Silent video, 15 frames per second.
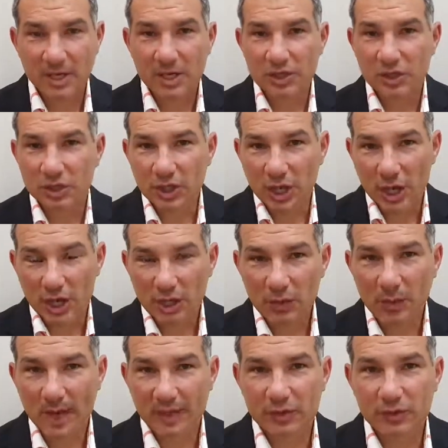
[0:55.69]
So the only
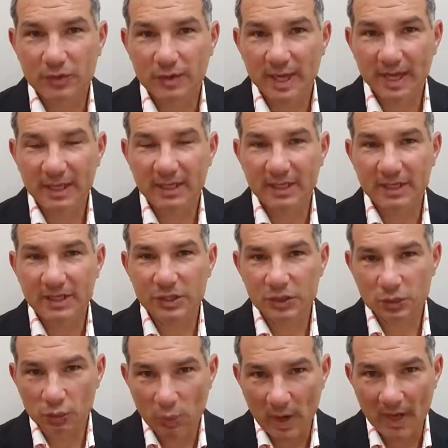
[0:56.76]
way to do that is
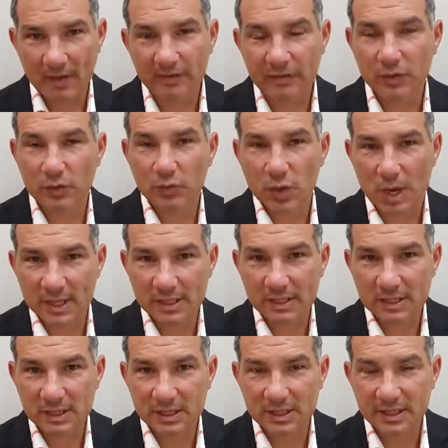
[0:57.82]
to waive your rights
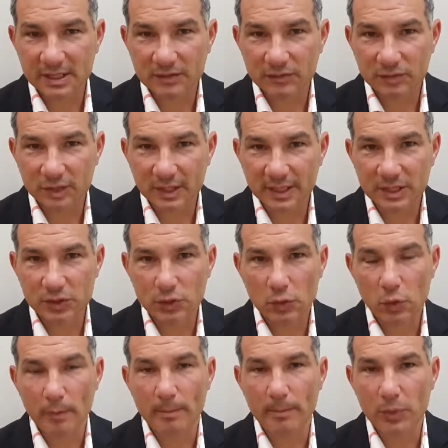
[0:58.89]
in a deed of release
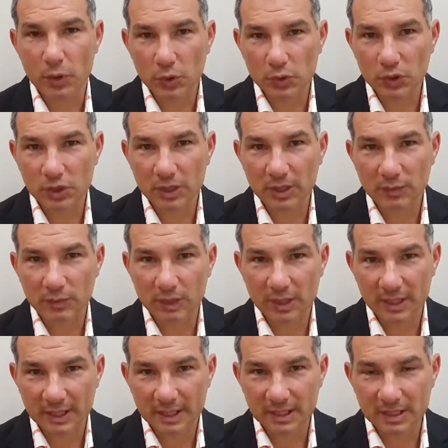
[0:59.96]
or mutually
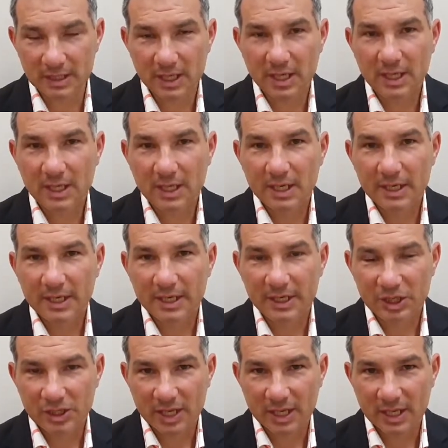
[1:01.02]
release
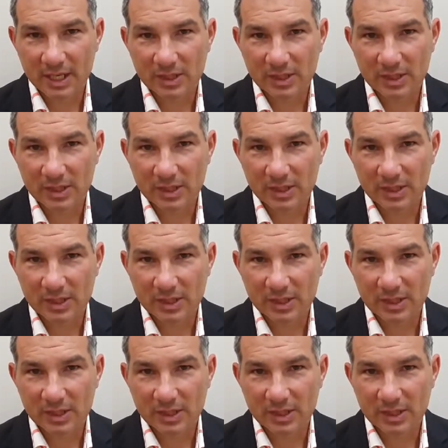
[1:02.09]
each other.